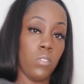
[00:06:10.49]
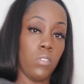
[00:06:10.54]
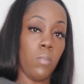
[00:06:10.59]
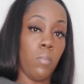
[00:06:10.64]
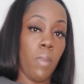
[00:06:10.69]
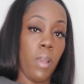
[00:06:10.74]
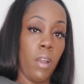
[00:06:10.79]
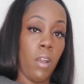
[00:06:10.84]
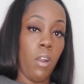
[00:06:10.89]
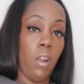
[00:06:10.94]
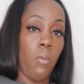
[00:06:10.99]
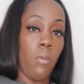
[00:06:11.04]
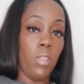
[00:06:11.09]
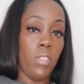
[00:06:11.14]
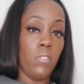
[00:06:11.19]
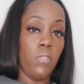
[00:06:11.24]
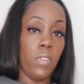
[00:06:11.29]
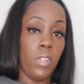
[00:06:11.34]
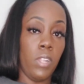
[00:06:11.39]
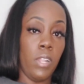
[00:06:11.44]
so mine
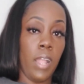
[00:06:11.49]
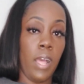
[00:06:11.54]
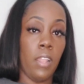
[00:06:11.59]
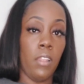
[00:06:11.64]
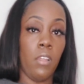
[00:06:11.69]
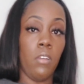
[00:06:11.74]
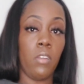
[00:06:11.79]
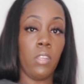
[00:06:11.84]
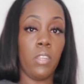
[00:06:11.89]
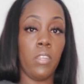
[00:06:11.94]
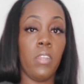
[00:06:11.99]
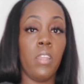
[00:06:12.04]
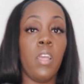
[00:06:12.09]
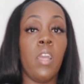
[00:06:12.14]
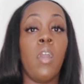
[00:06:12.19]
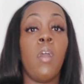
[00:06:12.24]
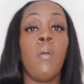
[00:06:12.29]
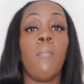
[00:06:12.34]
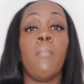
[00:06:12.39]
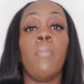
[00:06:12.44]
always fit a lot longer.
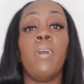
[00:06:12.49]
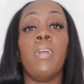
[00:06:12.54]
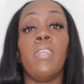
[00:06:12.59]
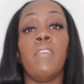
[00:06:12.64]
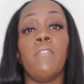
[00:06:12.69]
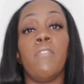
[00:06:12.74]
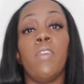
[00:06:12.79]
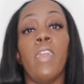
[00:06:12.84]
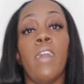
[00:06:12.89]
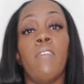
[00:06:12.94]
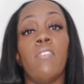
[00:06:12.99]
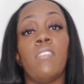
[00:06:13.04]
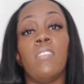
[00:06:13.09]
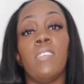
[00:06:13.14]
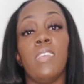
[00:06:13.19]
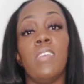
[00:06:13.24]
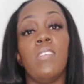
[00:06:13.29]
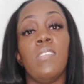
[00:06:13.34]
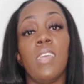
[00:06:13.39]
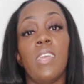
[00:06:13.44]
But if you have a
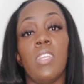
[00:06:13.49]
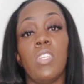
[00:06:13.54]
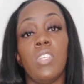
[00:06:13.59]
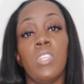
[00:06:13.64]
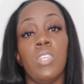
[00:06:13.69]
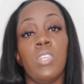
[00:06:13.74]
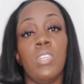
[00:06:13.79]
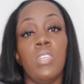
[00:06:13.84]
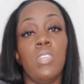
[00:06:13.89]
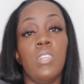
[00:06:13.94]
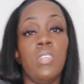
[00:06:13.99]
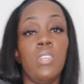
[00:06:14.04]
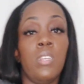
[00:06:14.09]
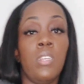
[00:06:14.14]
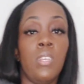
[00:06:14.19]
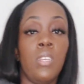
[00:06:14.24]
C-section,